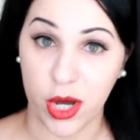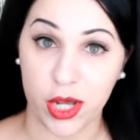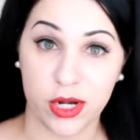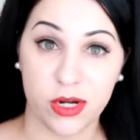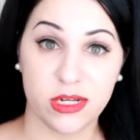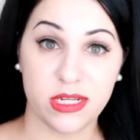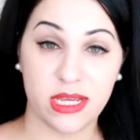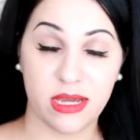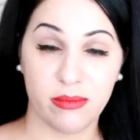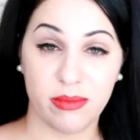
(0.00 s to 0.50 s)

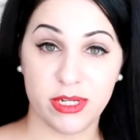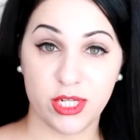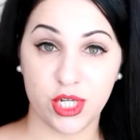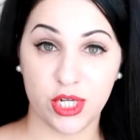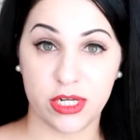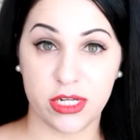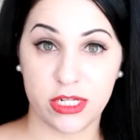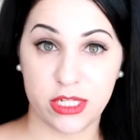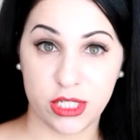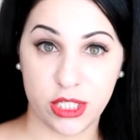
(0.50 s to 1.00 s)
water damage
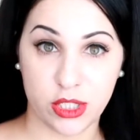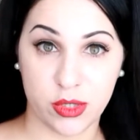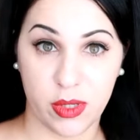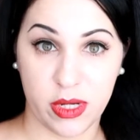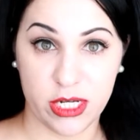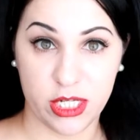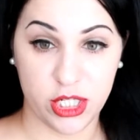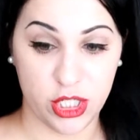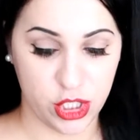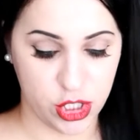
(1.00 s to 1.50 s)
on it, so
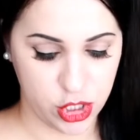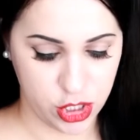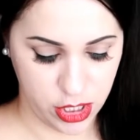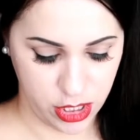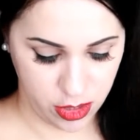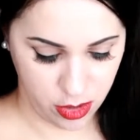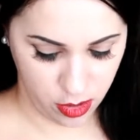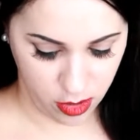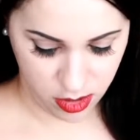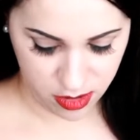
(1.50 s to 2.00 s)
I just
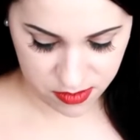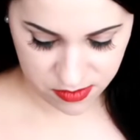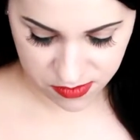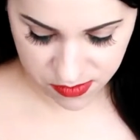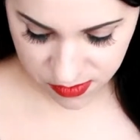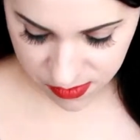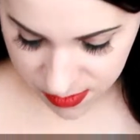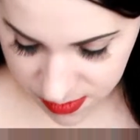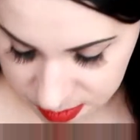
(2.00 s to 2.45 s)
took it off.